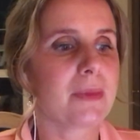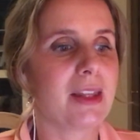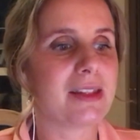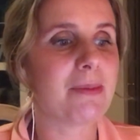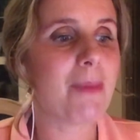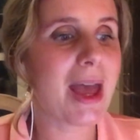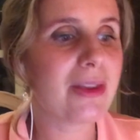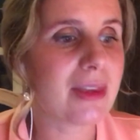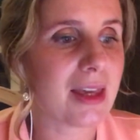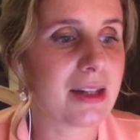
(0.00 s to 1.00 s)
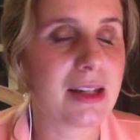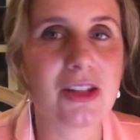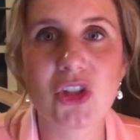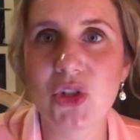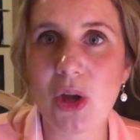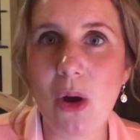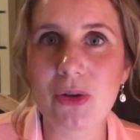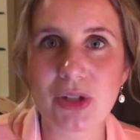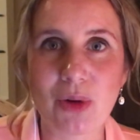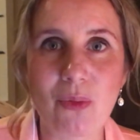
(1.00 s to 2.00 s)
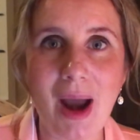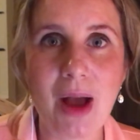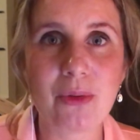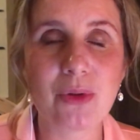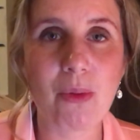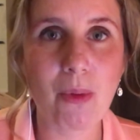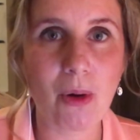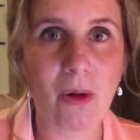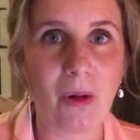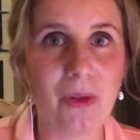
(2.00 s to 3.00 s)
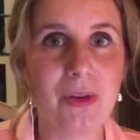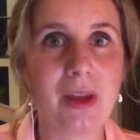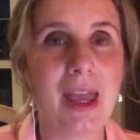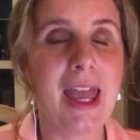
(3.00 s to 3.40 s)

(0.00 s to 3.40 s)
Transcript: This method is taught around the world